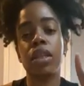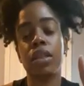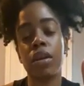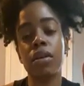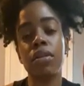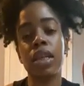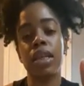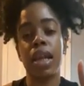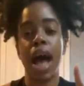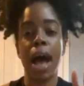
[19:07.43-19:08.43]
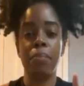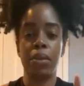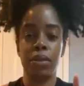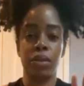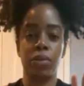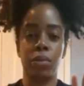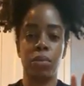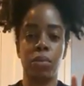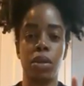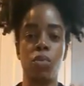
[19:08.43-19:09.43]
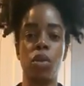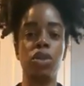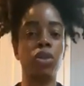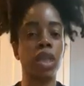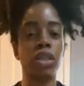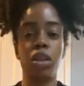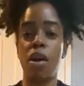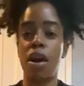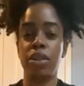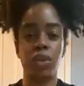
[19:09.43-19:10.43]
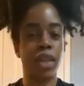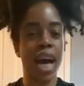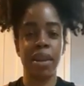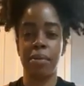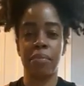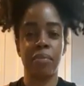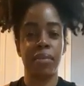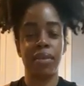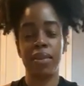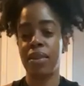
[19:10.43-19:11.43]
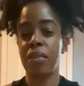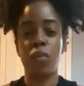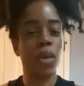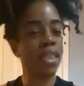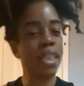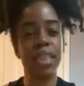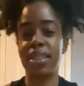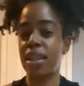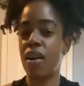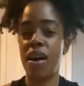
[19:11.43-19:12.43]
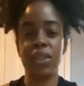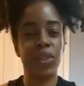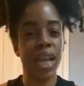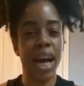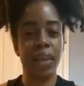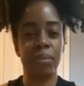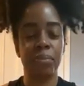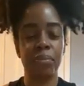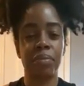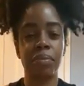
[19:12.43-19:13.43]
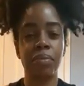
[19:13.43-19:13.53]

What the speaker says: The third thing that happens, because once you touch the heart, you got them. Once it gets to the heart, you got them.